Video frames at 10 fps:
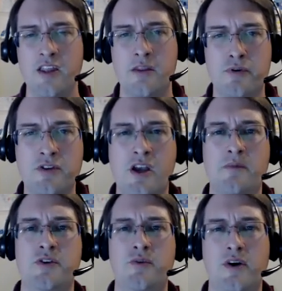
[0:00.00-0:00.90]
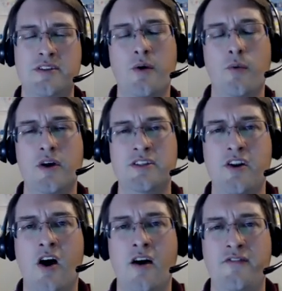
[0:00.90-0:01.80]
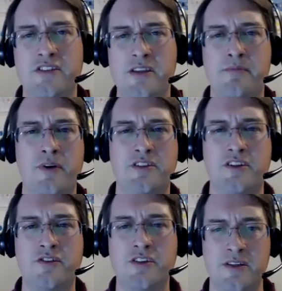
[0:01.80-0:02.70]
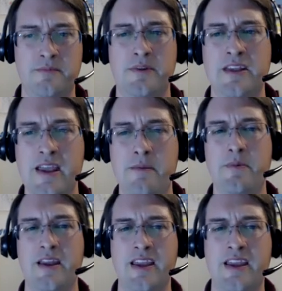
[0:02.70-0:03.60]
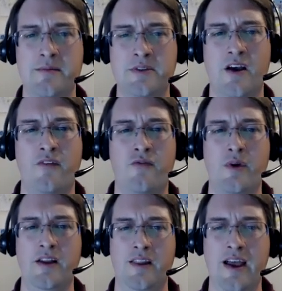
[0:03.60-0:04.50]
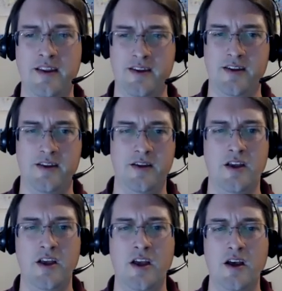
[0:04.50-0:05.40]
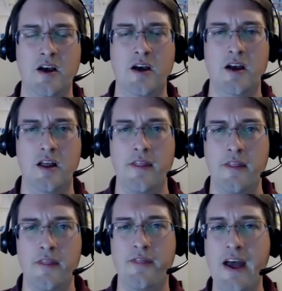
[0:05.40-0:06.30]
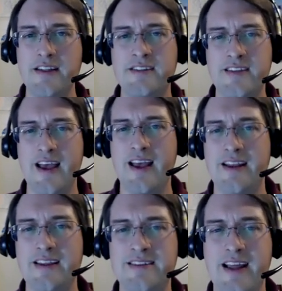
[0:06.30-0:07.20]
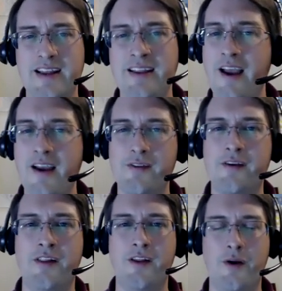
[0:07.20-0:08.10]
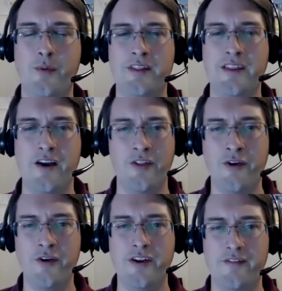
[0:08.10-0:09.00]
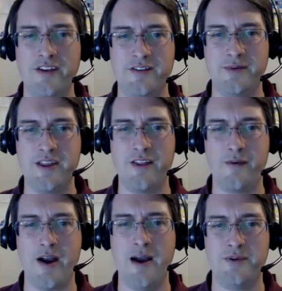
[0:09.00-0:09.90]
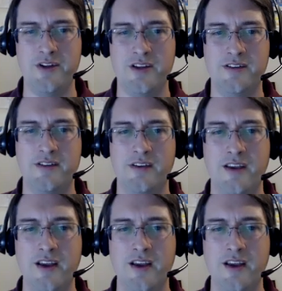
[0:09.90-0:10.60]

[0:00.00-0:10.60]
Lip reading: The presumption was that once in office, a president could simply keep getting himself reelected. That said, it's not entirely clear what the alternative is, what the other option is.